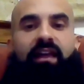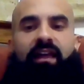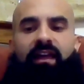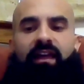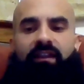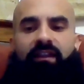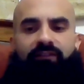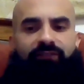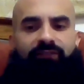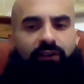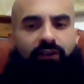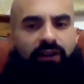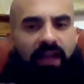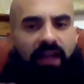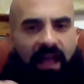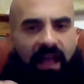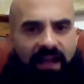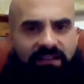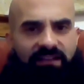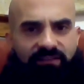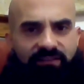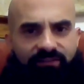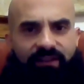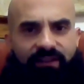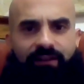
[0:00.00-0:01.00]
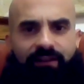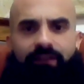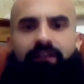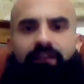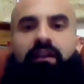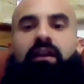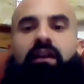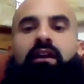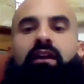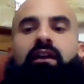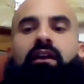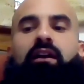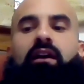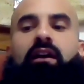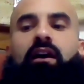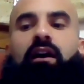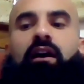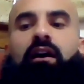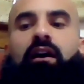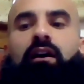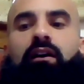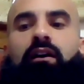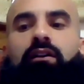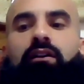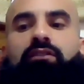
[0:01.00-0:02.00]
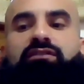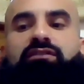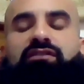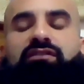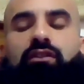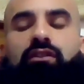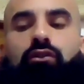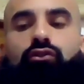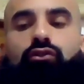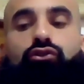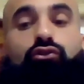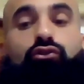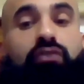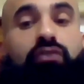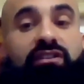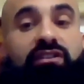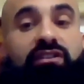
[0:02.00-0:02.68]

and very activated. So you